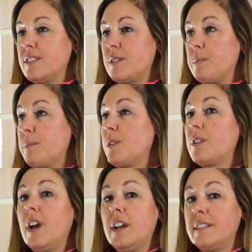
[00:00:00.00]
from
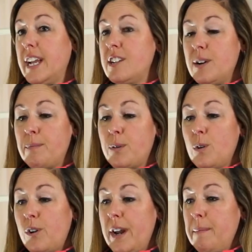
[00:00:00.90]
a SketchUp
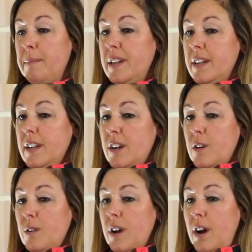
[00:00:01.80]
program
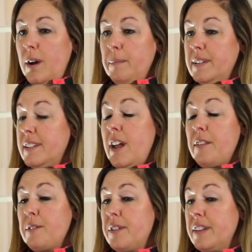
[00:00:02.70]
is
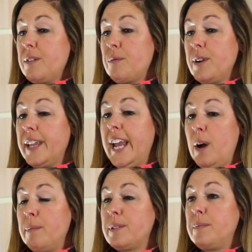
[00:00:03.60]
another thing that really
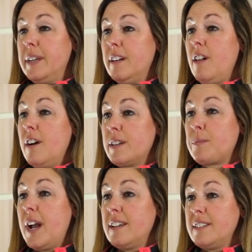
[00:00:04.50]
helps speed along the
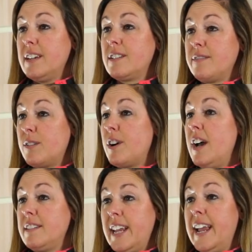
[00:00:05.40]
process for
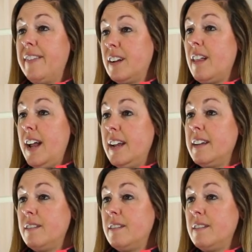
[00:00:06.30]
us and the client.